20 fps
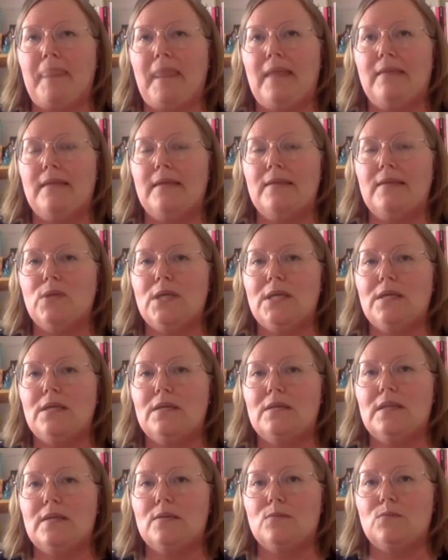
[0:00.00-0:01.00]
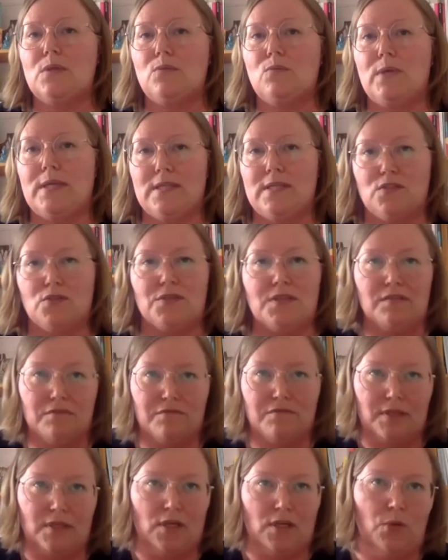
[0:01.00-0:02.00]
then we went to
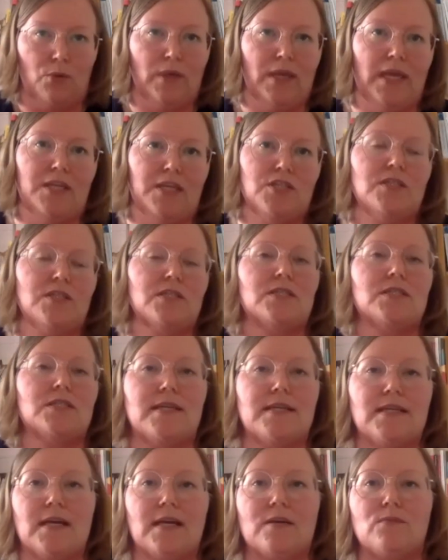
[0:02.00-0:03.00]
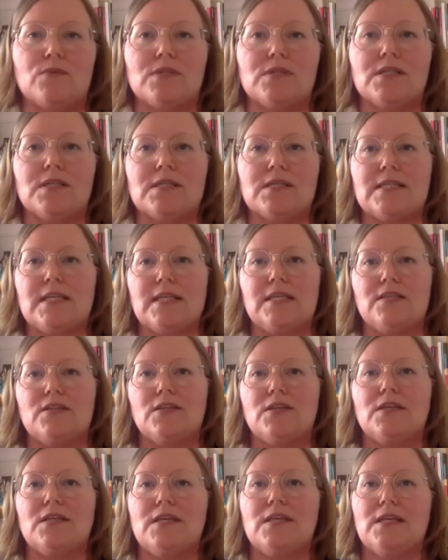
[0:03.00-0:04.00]
different locations, and I was asking
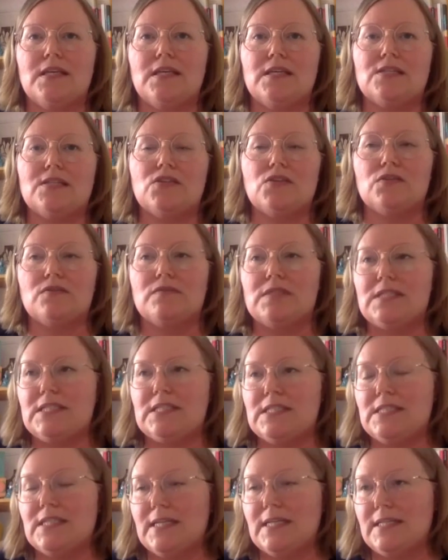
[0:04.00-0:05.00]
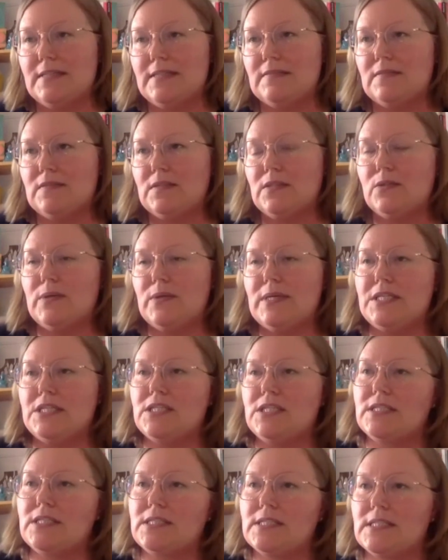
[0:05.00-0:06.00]
the service design
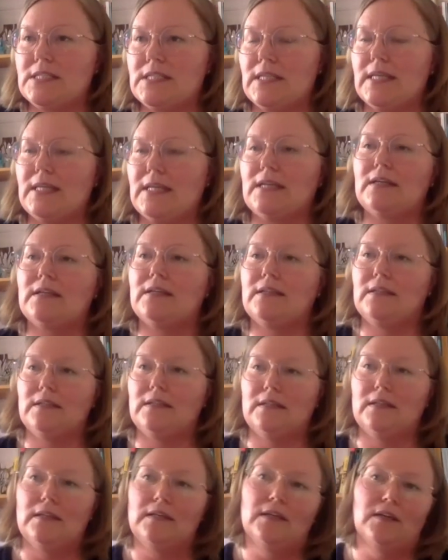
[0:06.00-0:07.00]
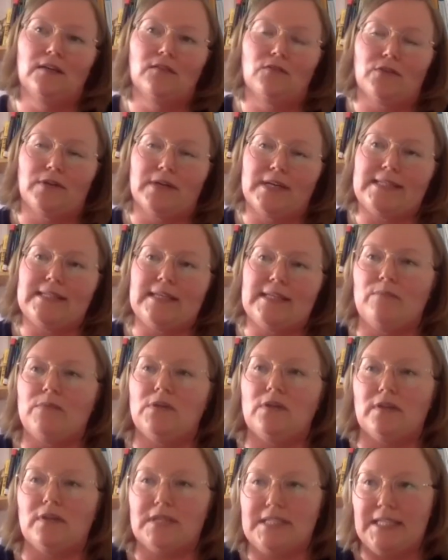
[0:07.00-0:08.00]
questions, like, for
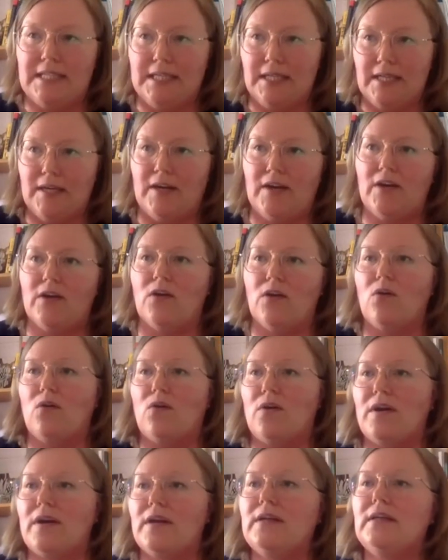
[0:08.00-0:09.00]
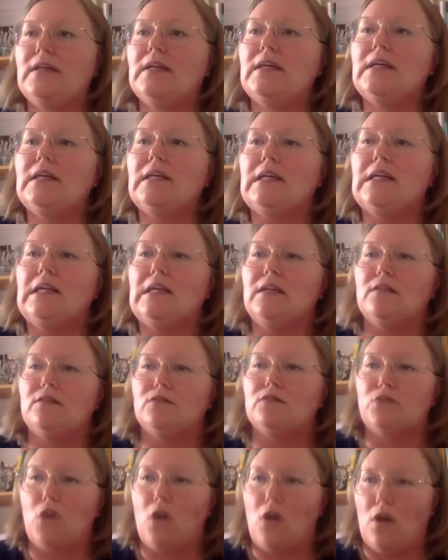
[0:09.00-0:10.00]
example, a deer or
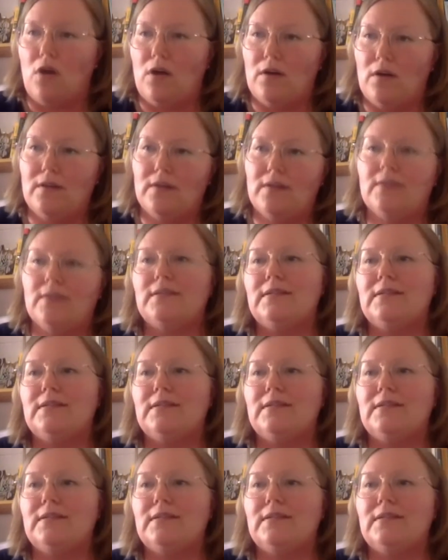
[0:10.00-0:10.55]
rock,